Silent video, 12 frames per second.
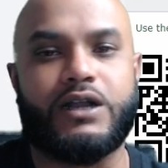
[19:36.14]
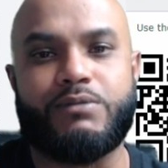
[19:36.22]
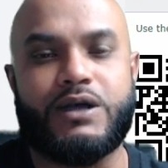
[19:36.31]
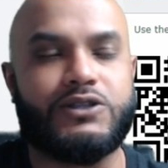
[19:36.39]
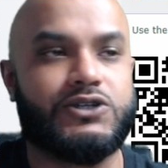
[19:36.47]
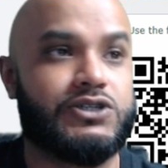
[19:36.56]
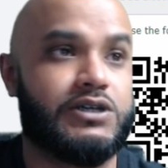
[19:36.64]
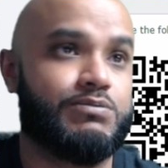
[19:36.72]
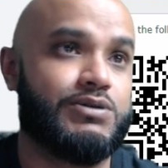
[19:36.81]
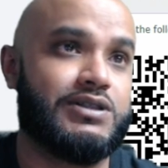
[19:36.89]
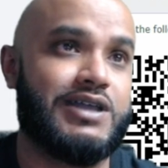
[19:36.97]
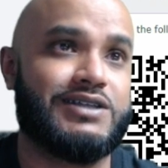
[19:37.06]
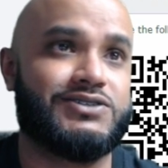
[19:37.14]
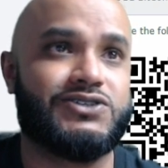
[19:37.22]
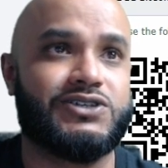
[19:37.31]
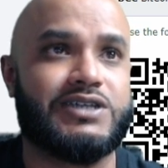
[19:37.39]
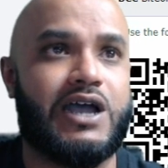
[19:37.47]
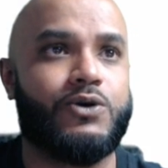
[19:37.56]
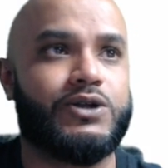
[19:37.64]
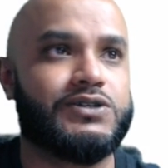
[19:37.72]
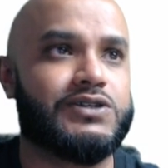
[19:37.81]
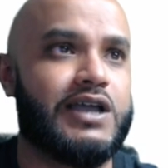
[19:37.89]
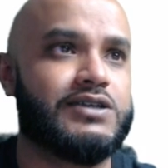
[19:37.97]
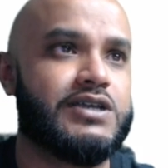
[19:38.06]
about this shit. But that's just how it is,
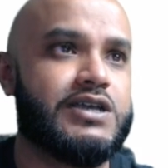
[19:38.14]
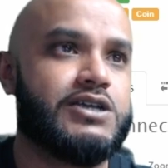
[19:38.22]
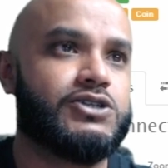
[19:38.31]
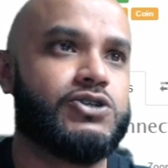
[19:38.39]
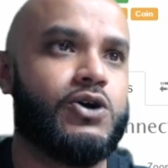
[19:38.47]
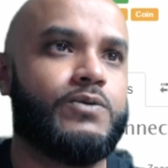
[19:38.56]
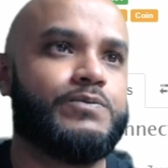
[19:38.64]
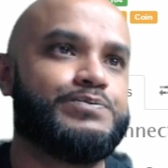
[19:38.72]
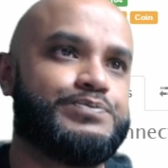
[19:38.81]
guys. So